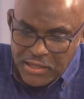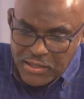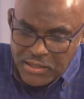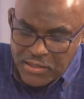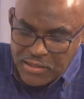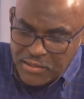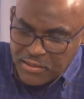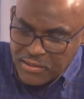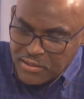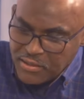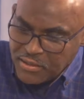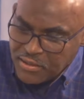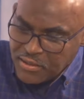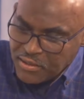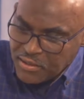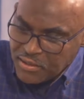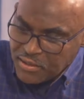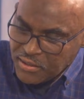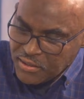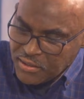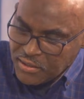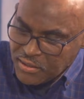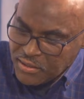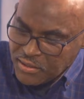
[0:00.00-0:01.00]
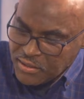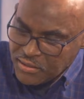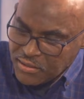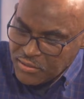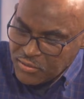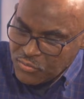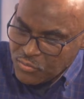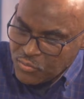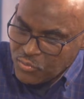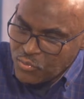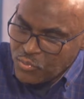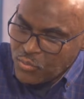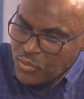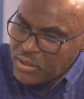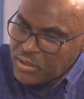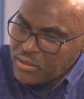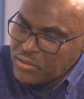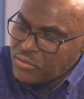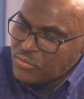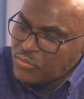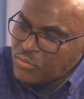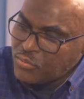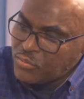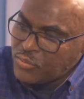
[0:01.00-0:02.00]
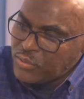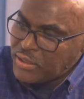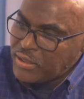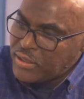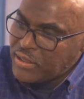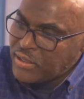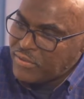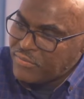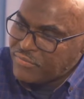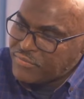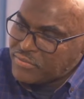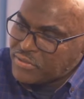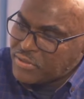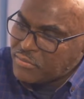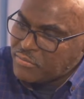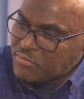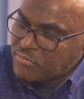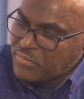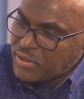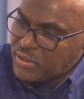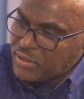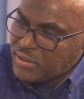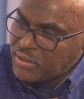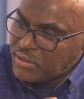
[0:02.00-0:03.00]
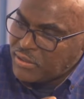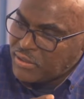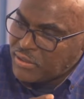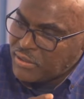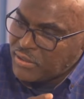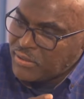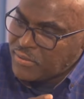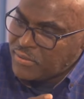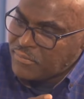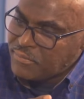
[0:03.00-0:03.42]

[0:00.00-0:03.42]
and 1 week after my